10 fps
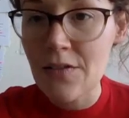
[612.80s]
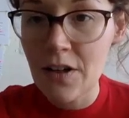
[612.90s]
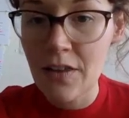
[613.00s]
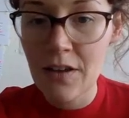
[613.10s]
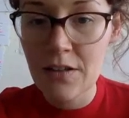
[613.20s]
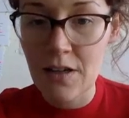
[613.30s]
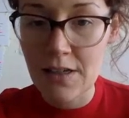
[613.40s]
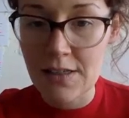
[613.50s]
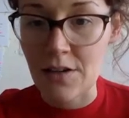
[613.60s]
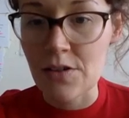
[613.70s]
have a look at the Kadai
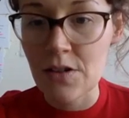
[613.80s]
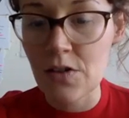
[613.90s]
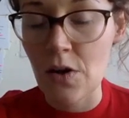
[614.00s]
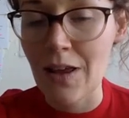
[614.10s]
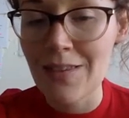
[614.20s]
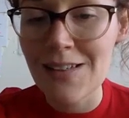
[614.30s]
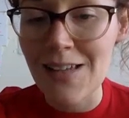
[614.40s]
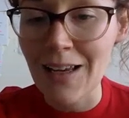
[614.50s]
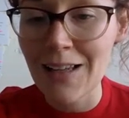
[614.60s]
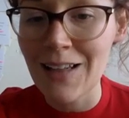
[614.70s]
signs. So in the
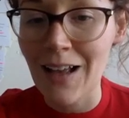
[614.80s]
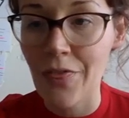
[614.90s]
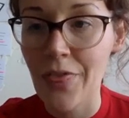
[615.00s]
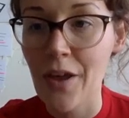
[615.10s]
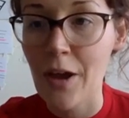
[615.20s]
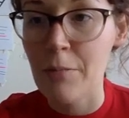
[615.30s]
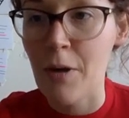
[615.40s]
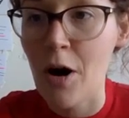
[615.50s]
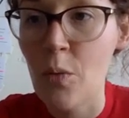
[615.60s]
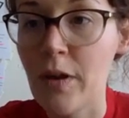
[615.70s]
second and third
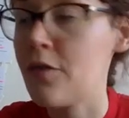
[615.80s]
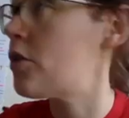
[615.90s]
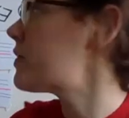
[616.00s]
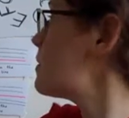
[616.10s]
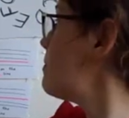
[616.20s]
bar, we've got some